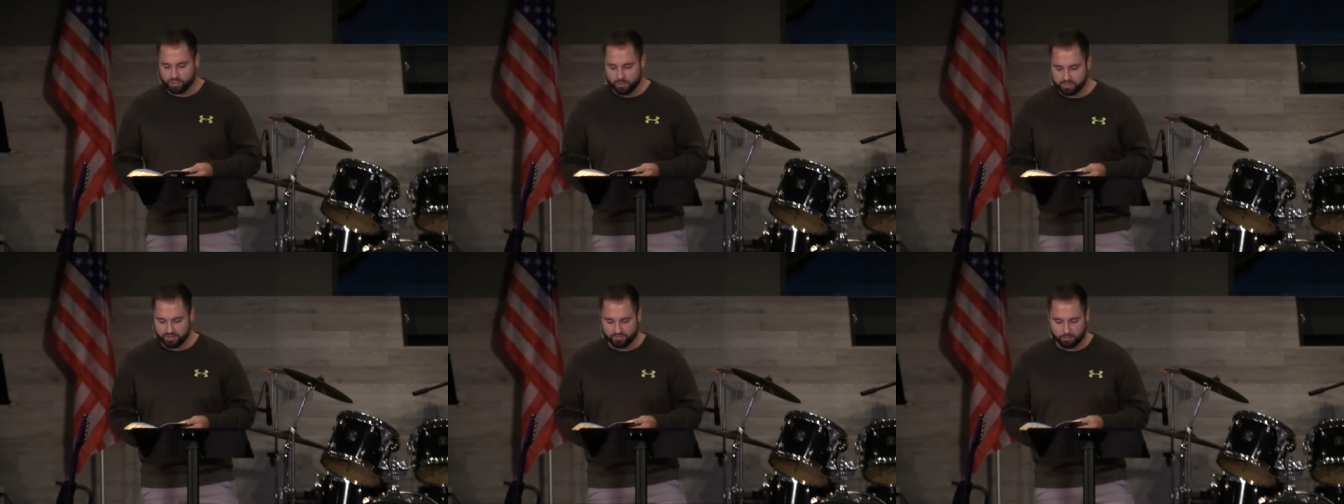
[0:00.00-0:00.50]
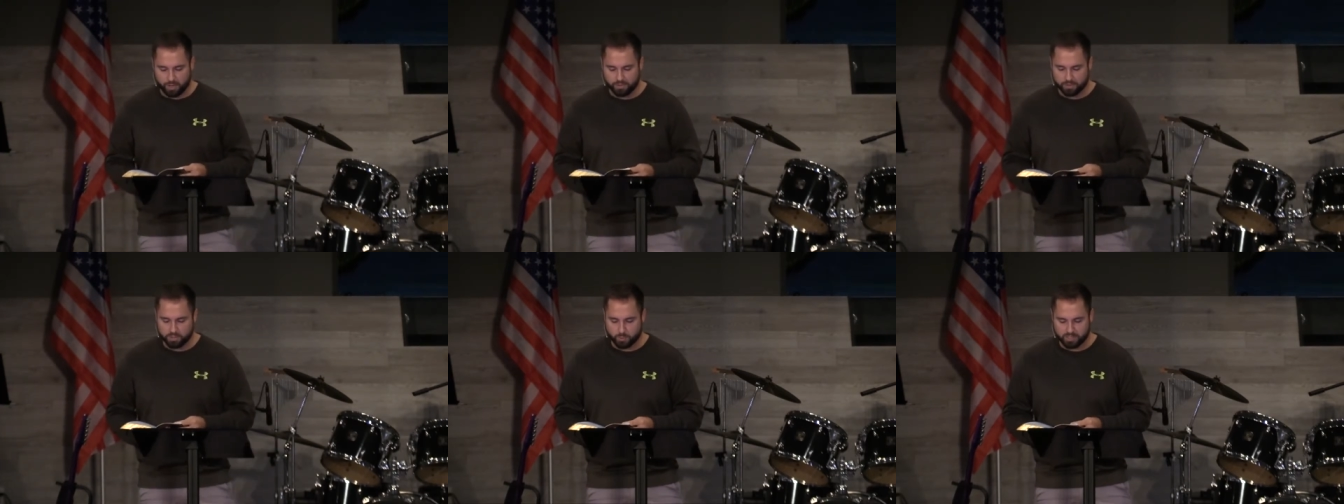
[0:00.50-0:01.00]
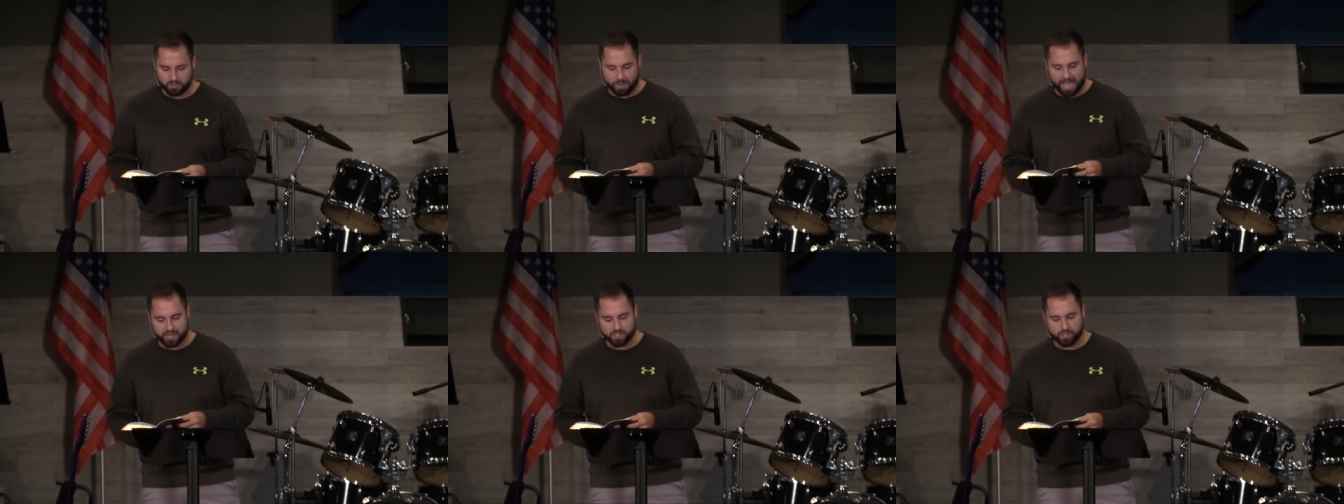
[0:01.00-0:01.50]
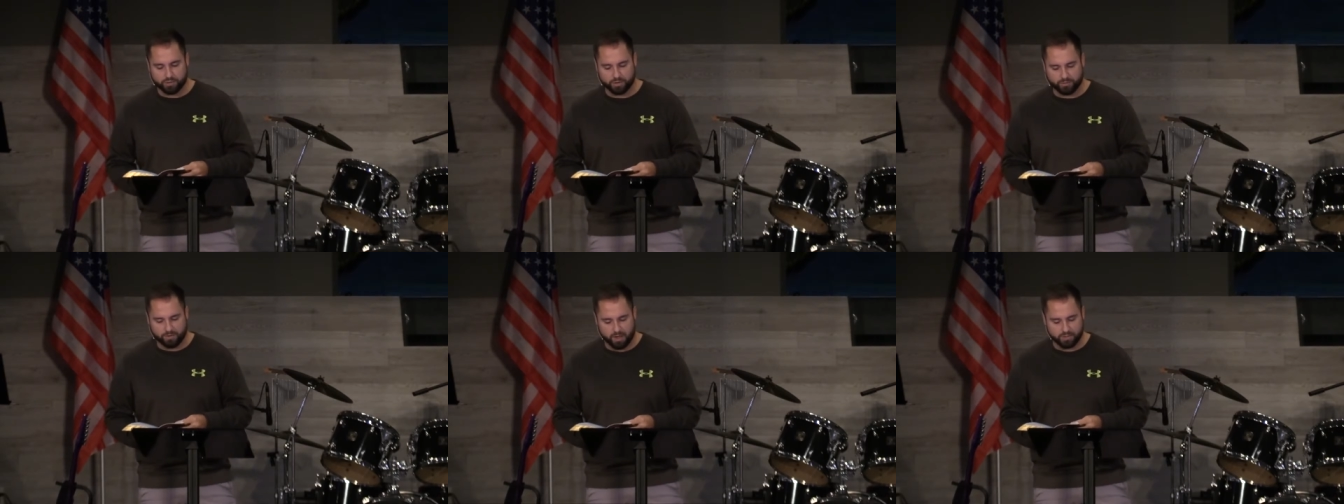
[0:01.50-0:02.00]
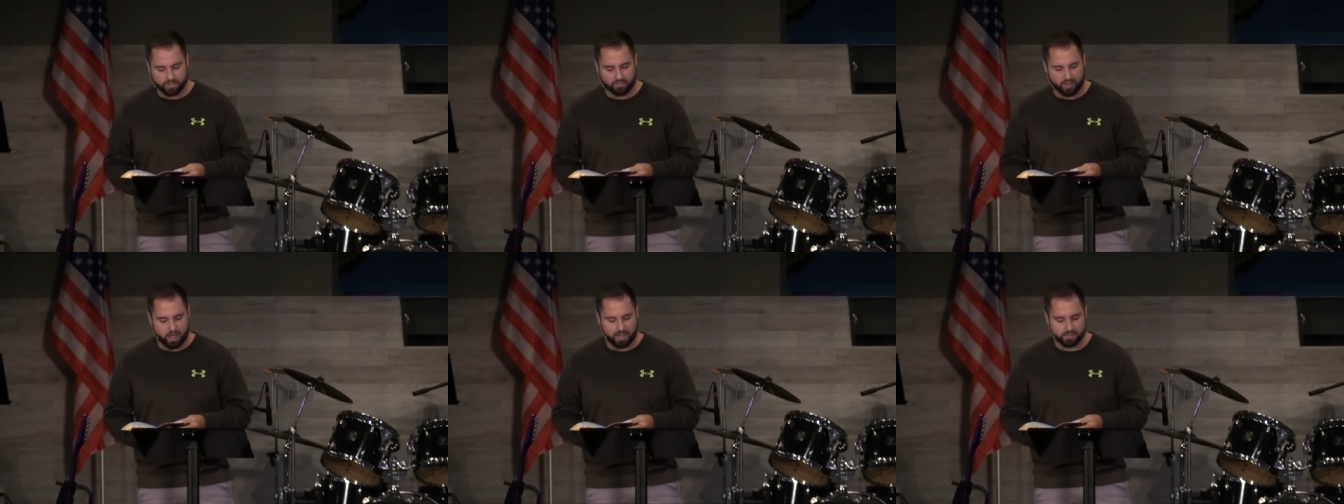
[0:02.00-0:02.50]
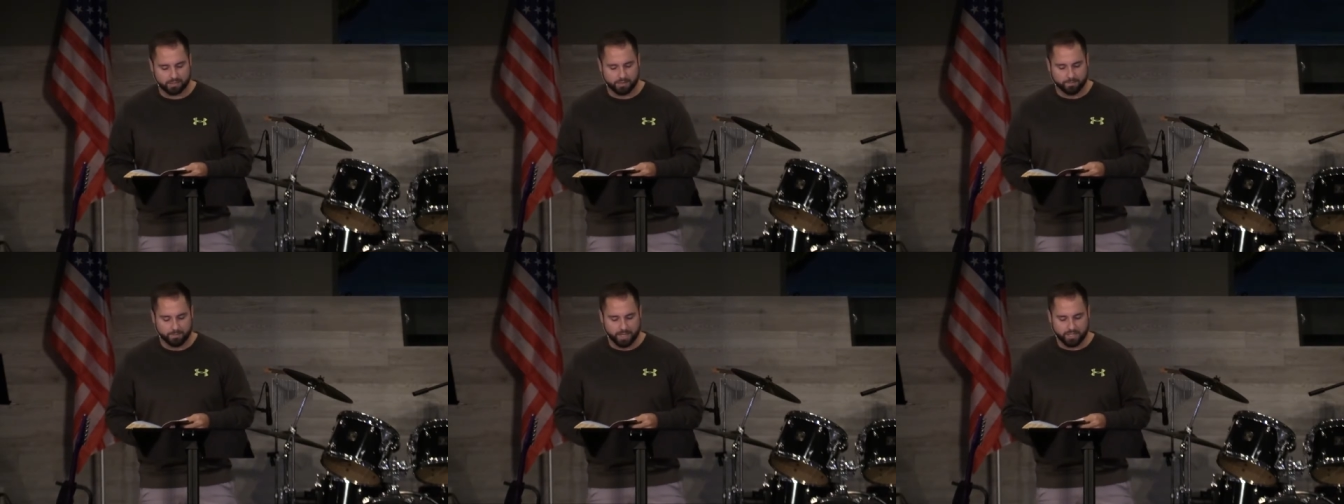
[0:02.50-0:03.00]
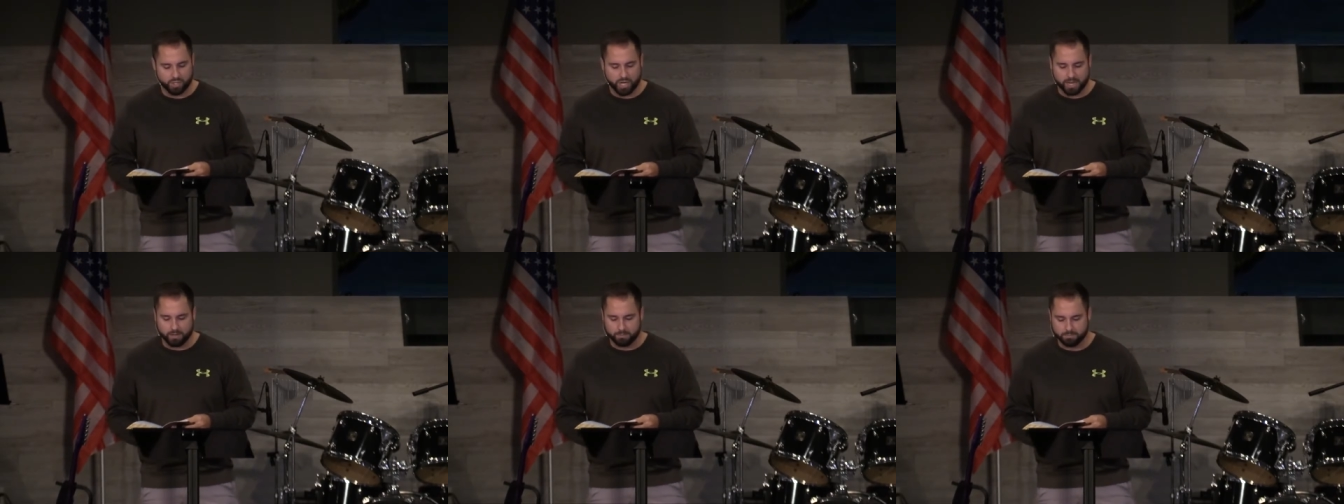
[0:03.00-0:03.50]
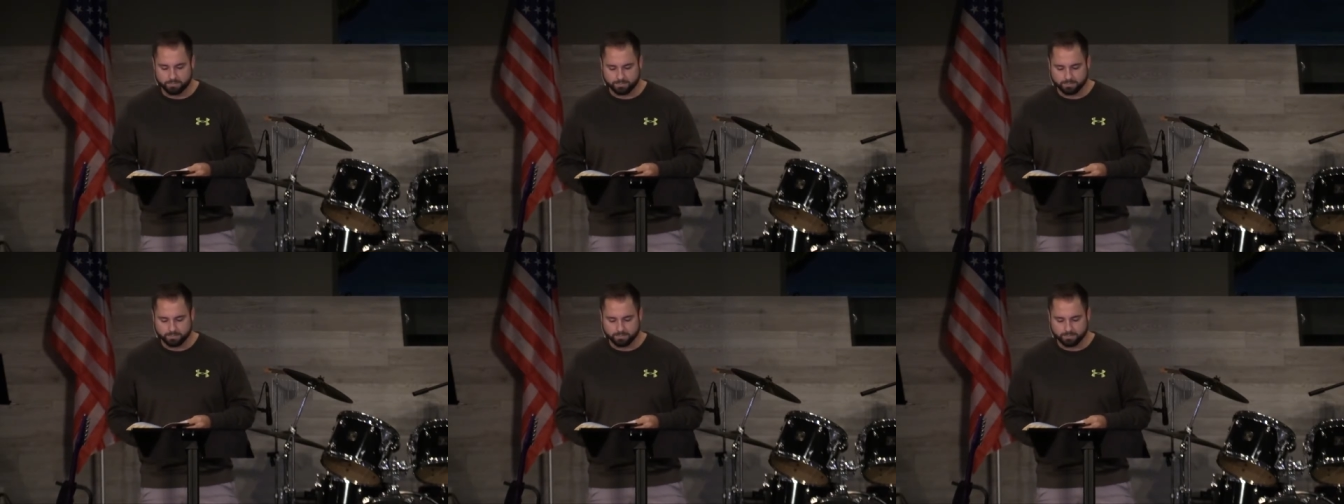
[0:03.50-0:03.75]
Joseph's brothers went to pasture their father's flocks in Shechem.